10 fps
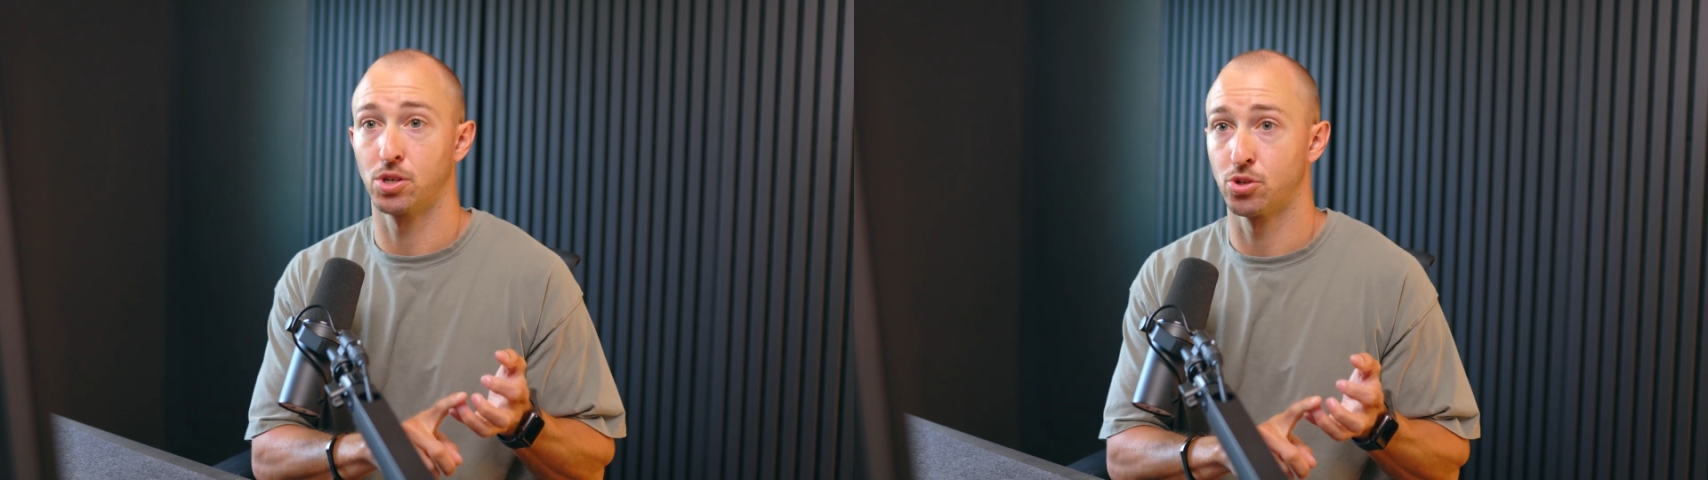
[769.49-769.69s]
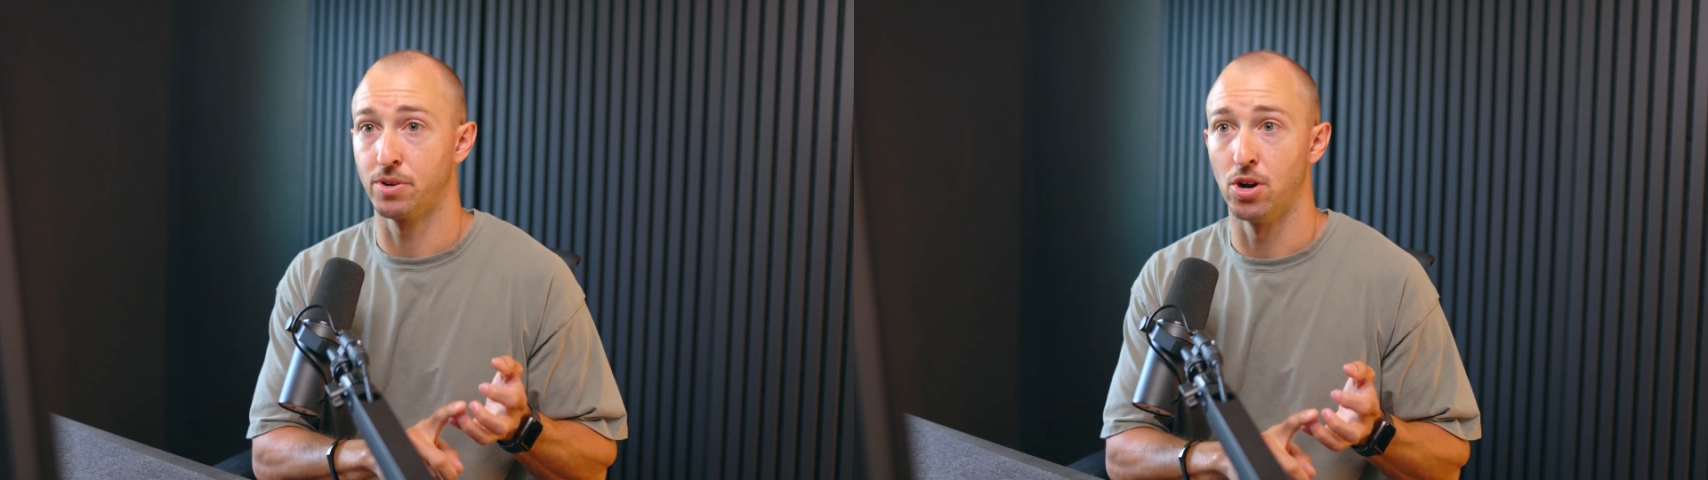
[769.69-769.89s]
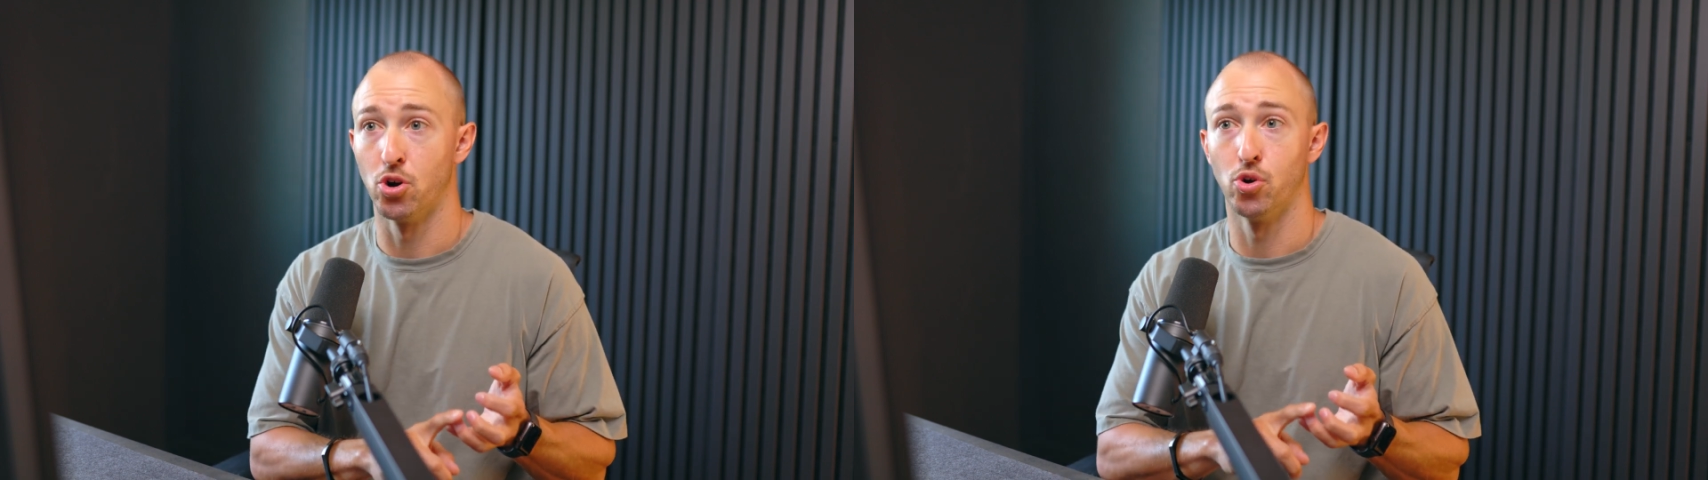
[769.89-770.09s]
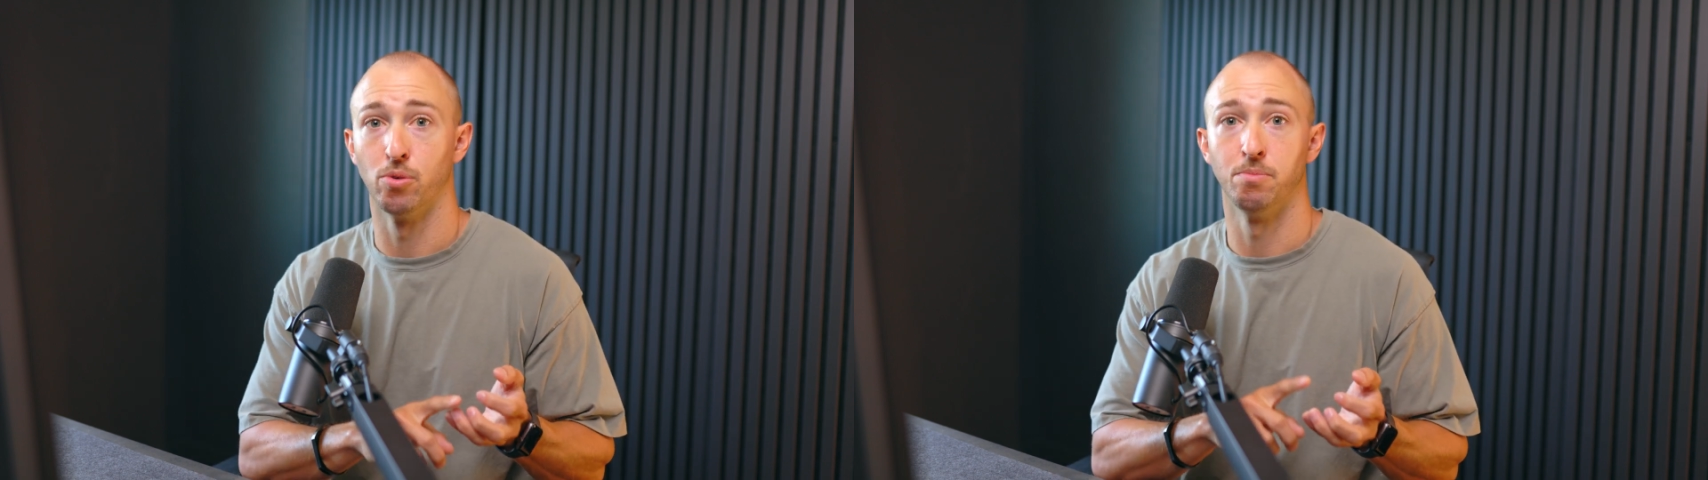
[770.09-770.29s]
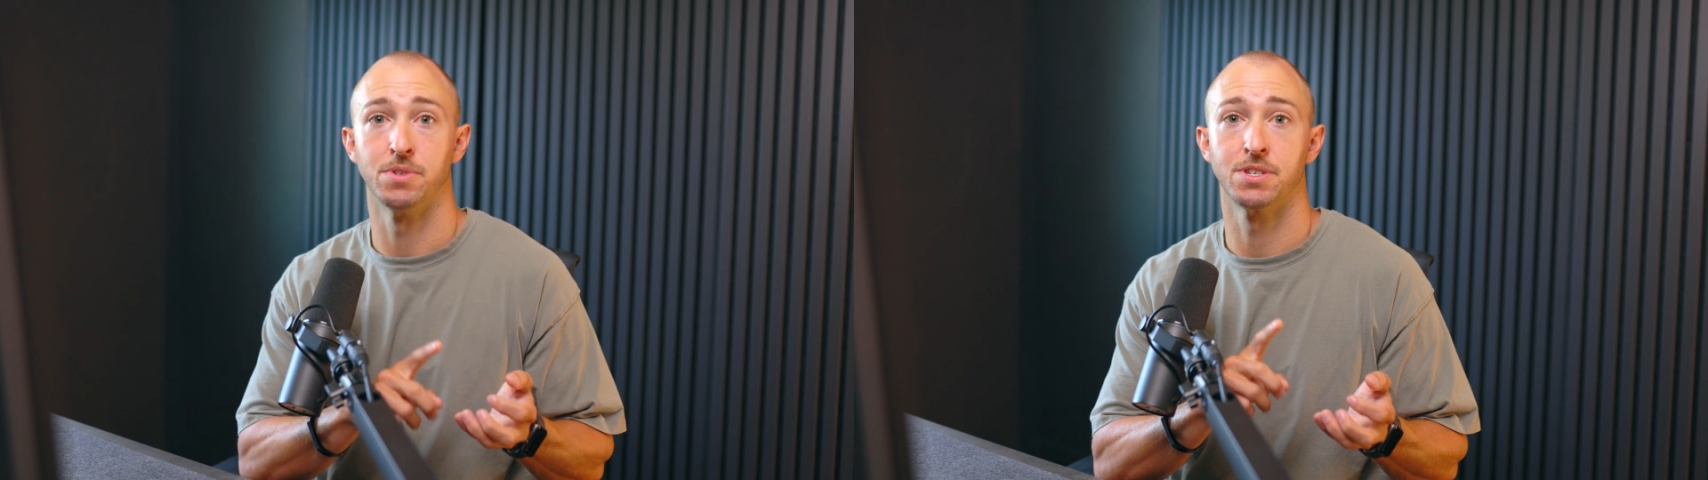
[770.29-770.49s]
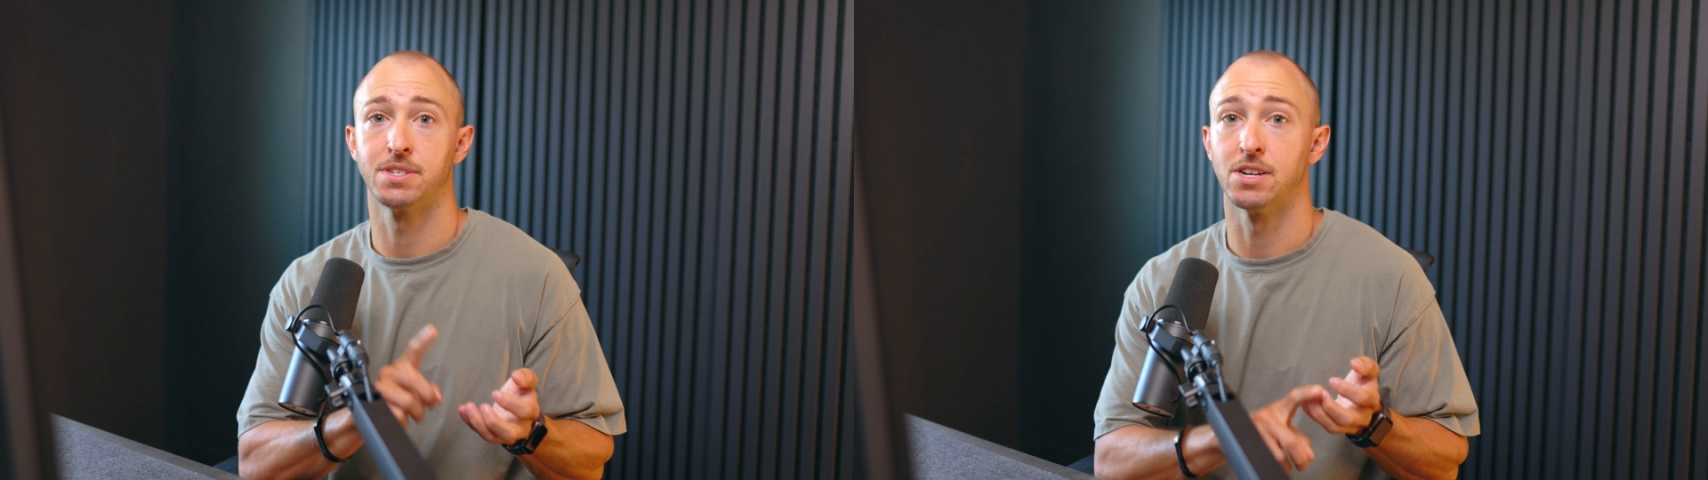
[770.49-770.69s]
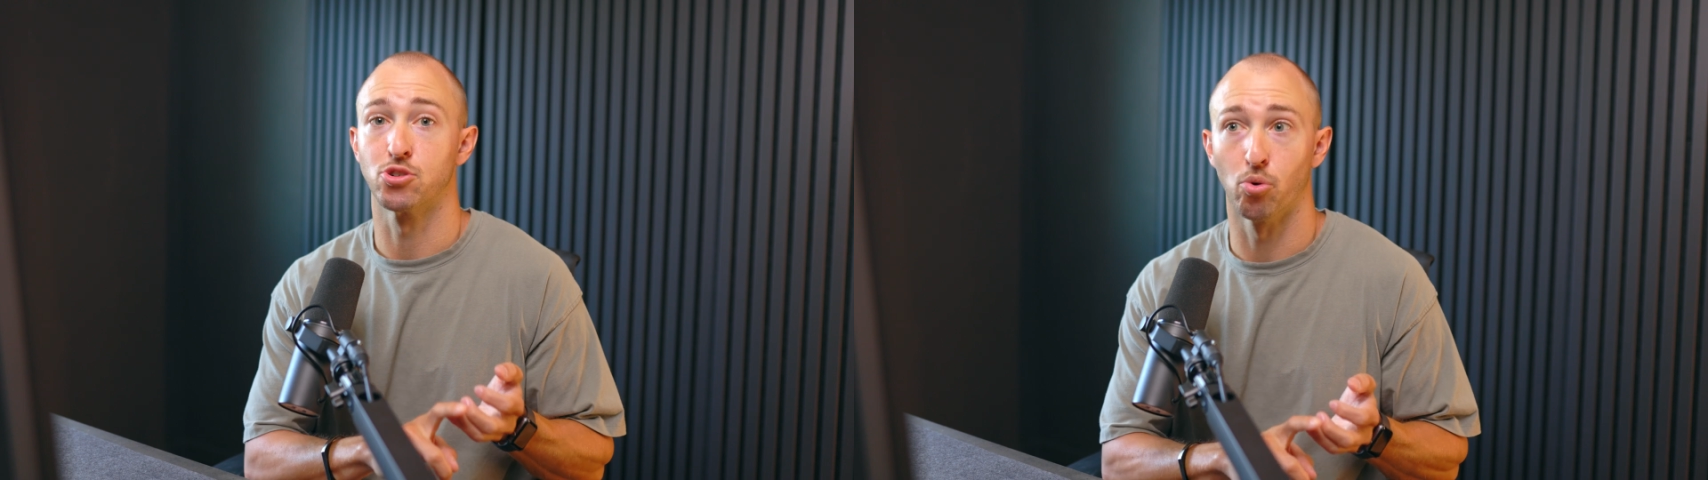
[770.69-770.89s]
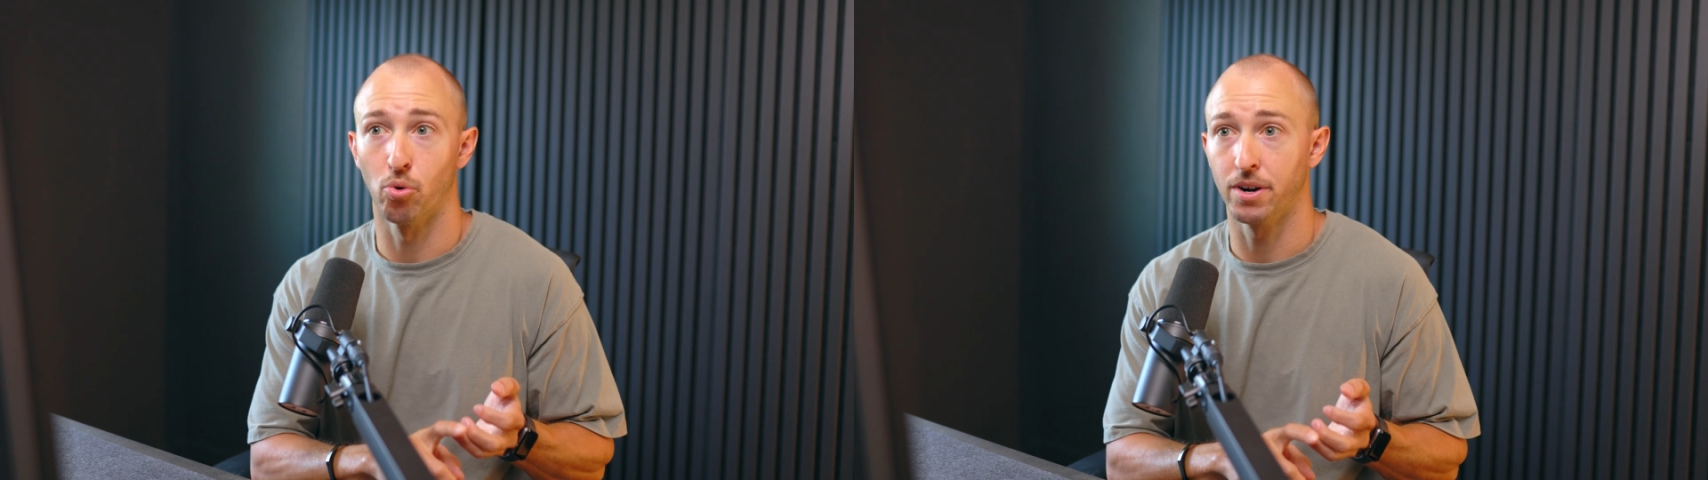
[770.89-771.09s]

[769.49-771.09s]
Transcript: luxury homes, Central